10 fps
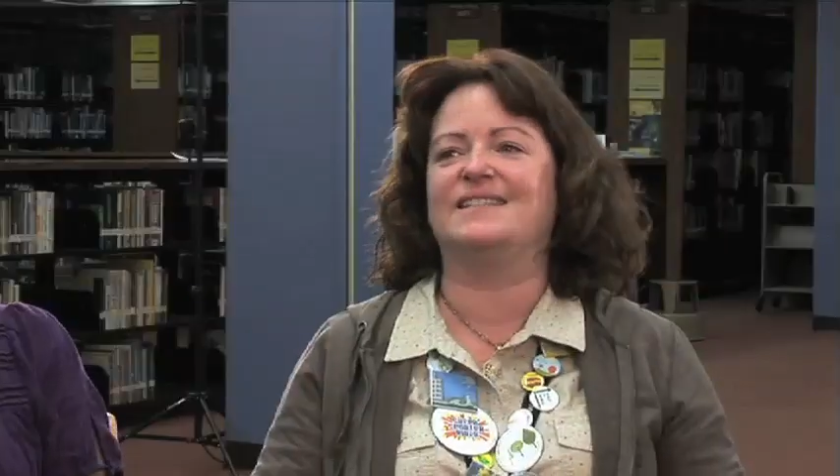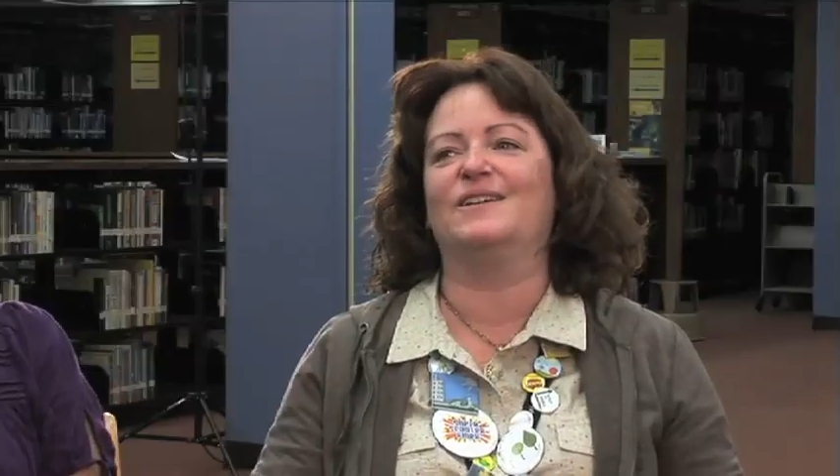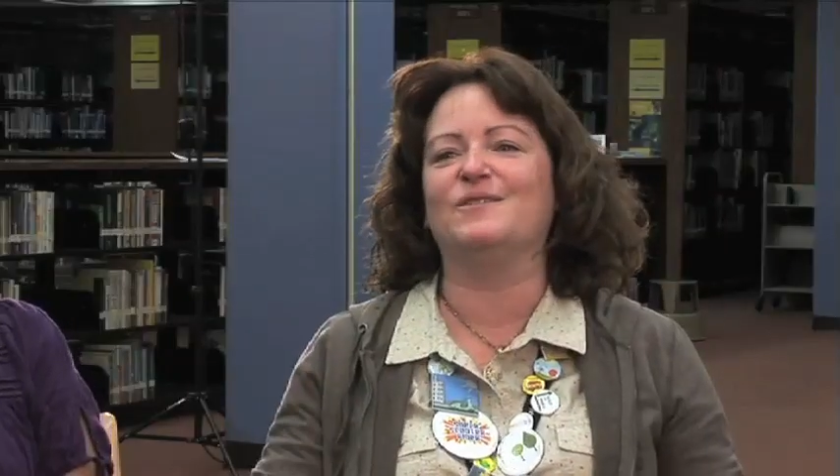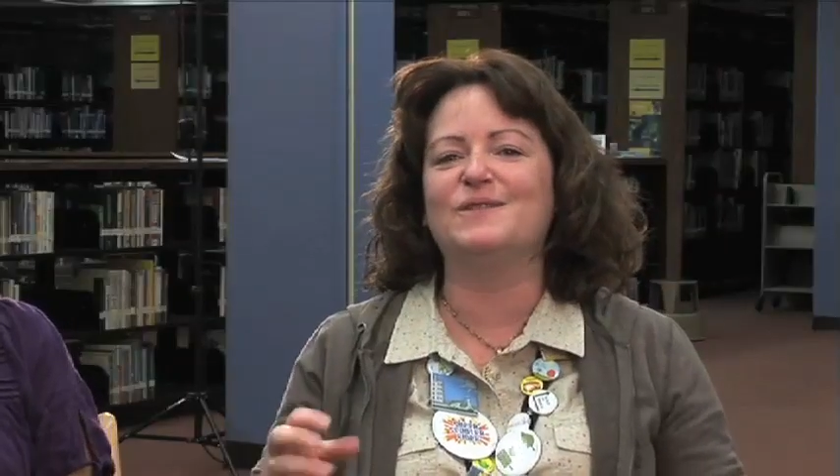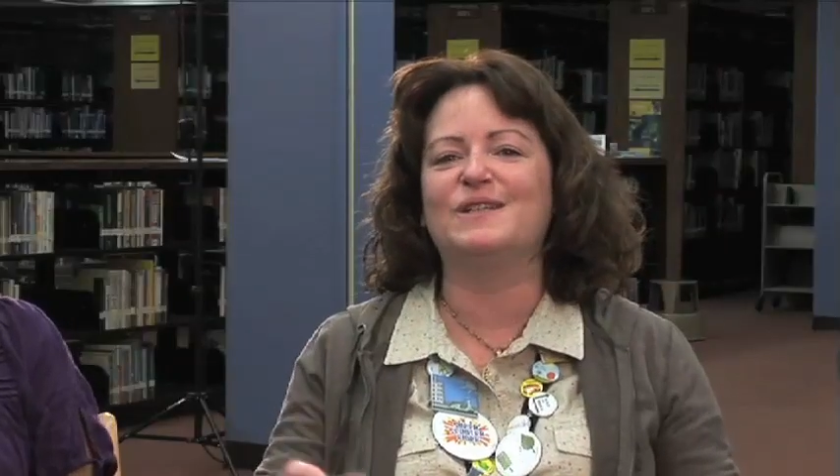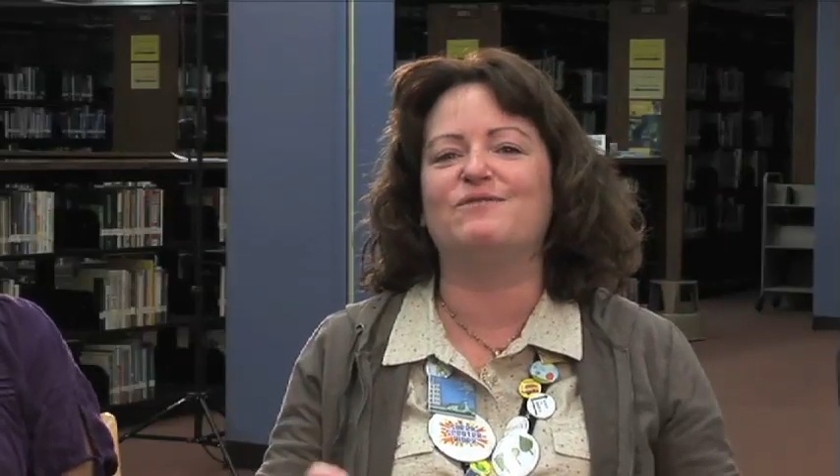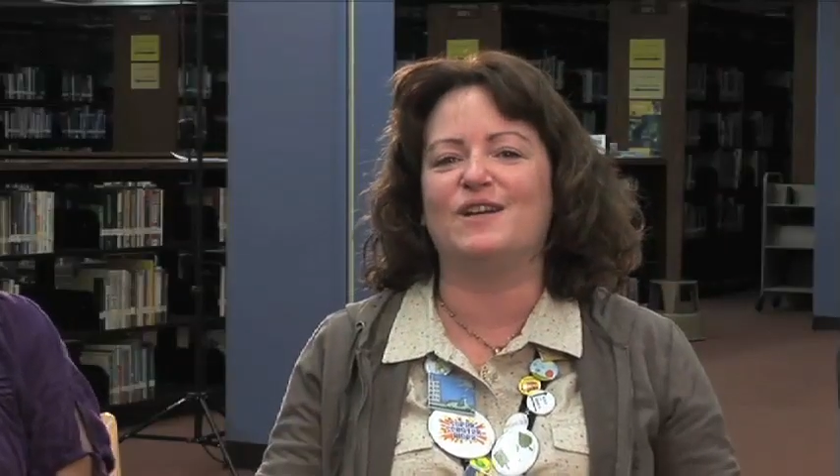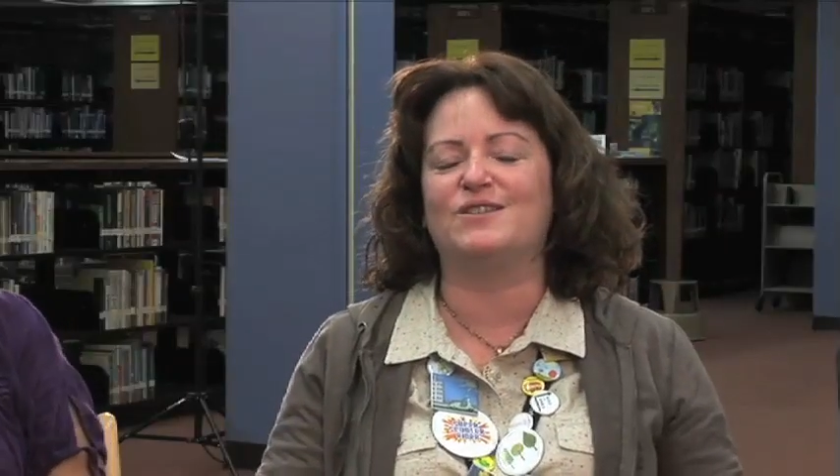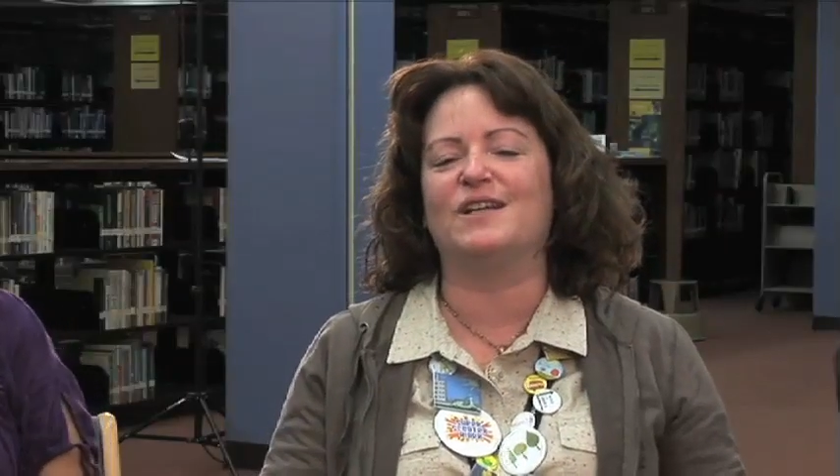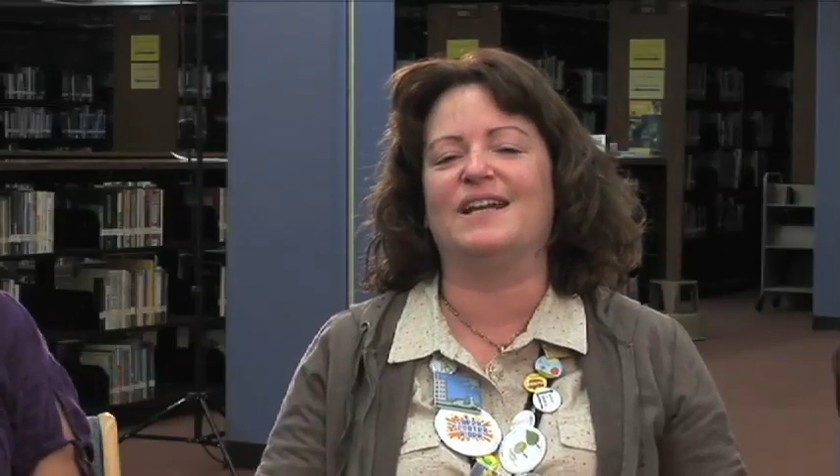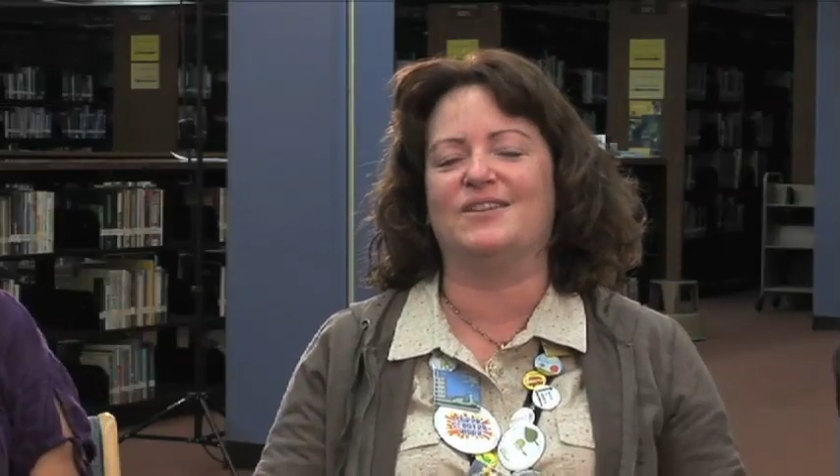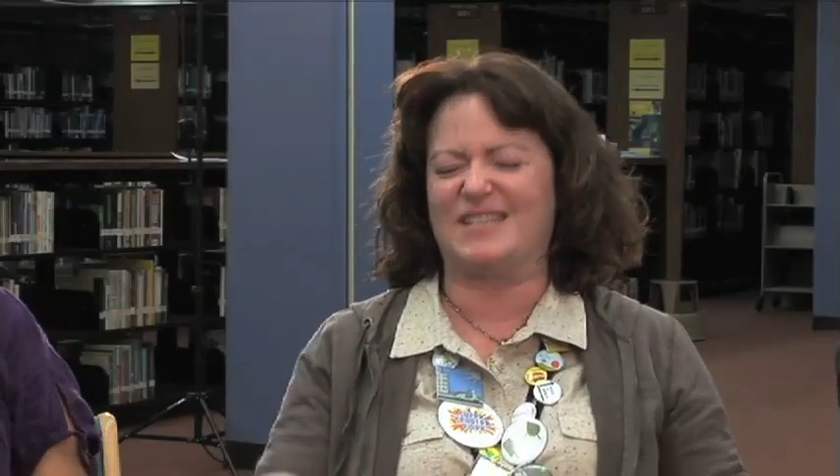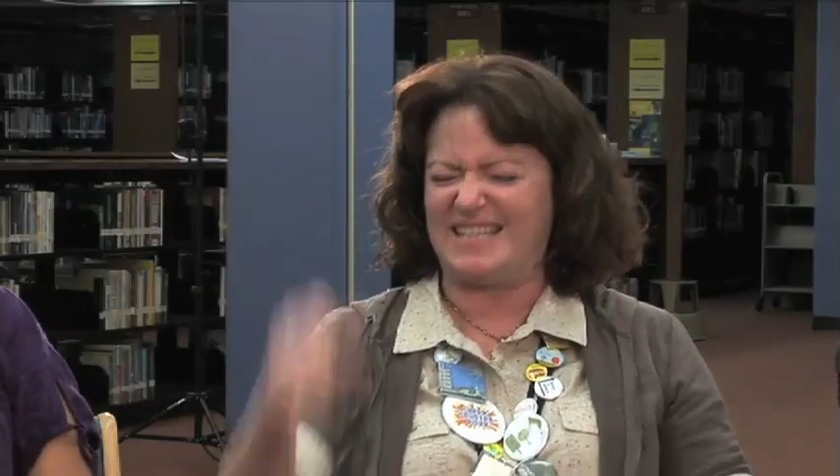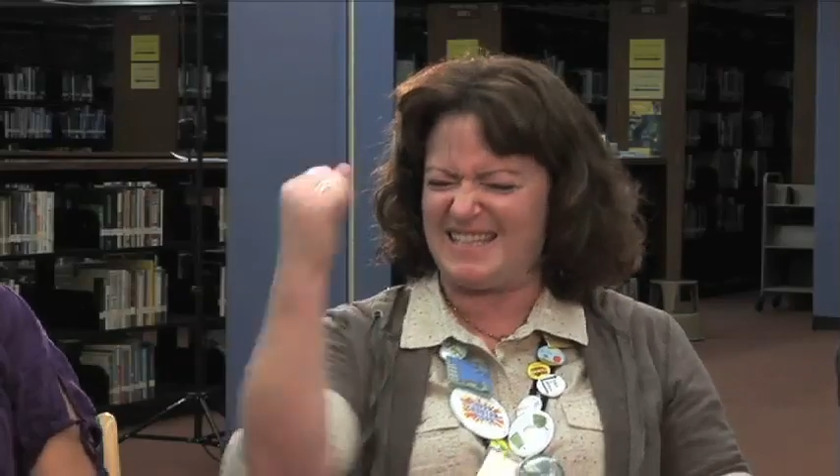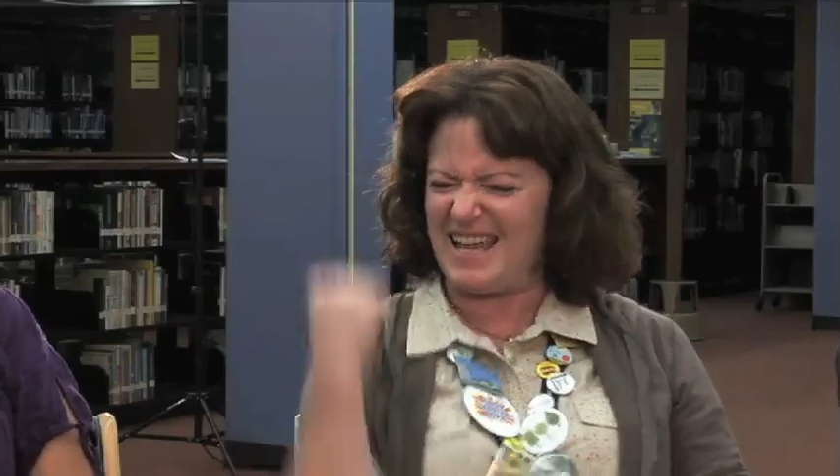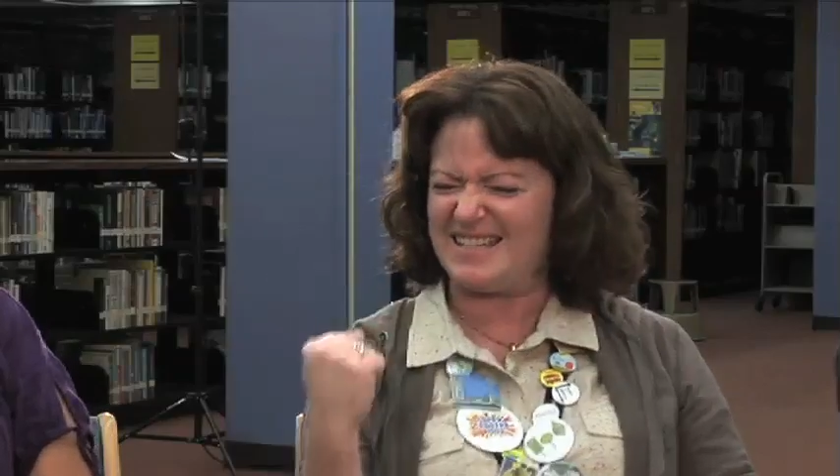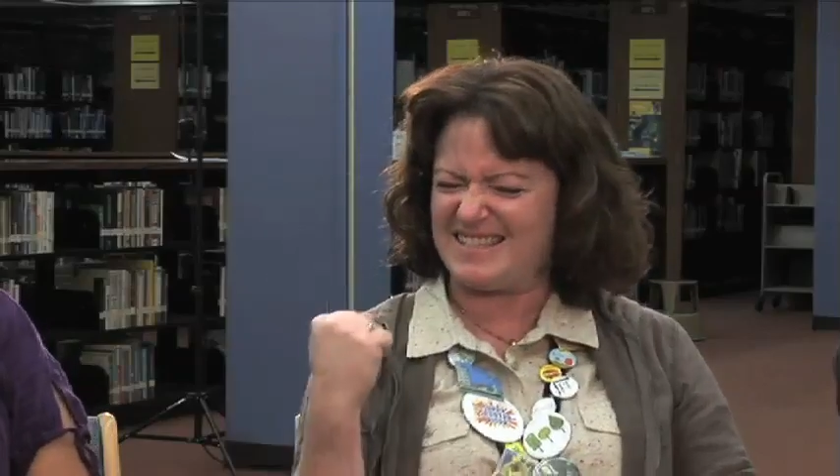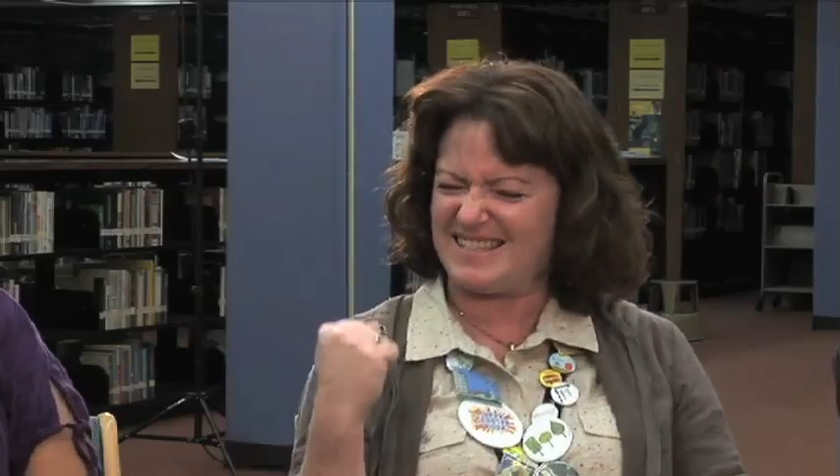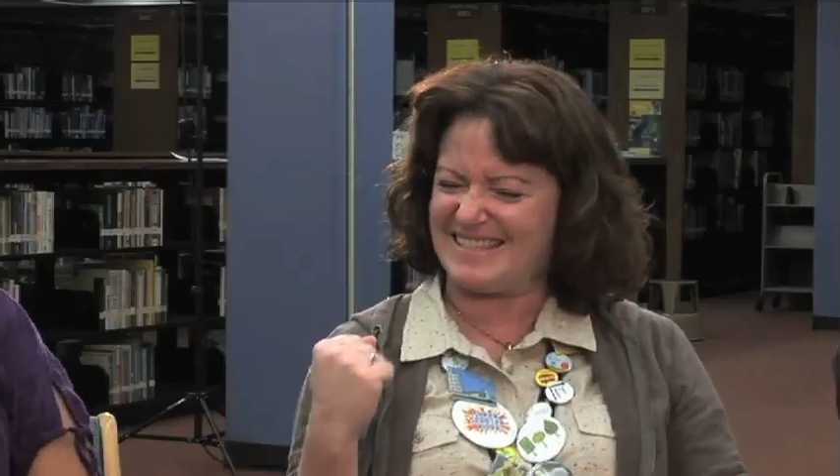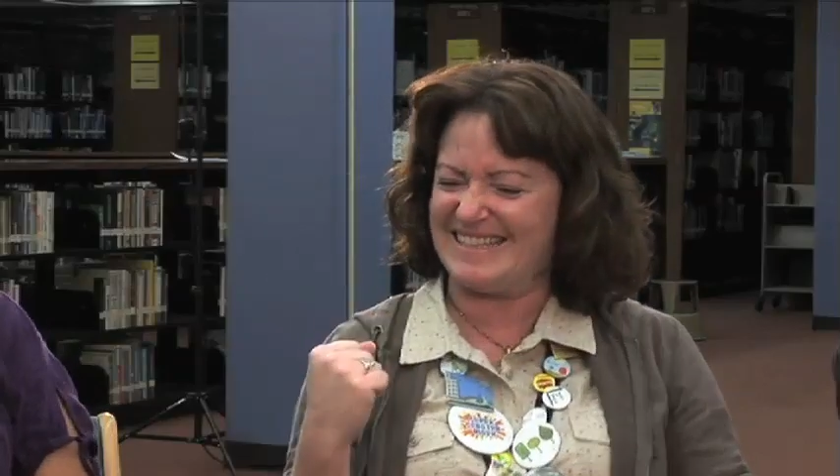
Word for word: And they were really frustrated, and I was like, yes.